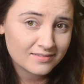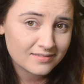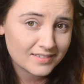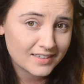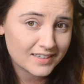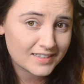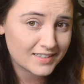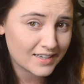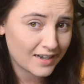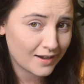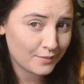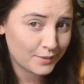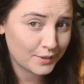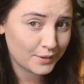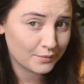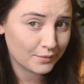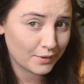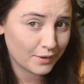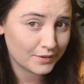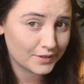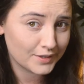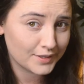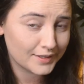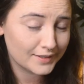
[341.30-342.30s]
is how he
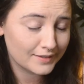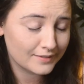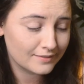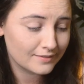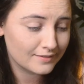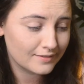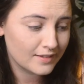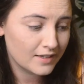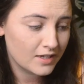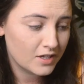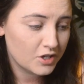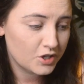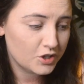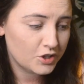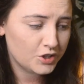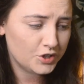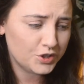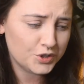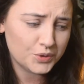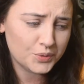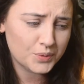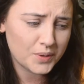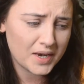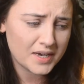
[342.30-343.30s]
wrote it.
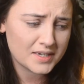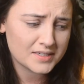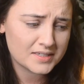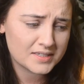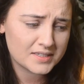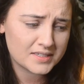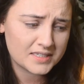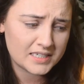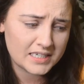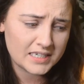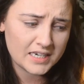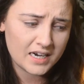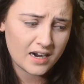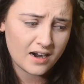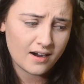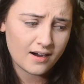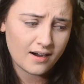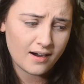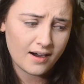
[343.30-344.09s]
U-S-T-R-I-L-Y-A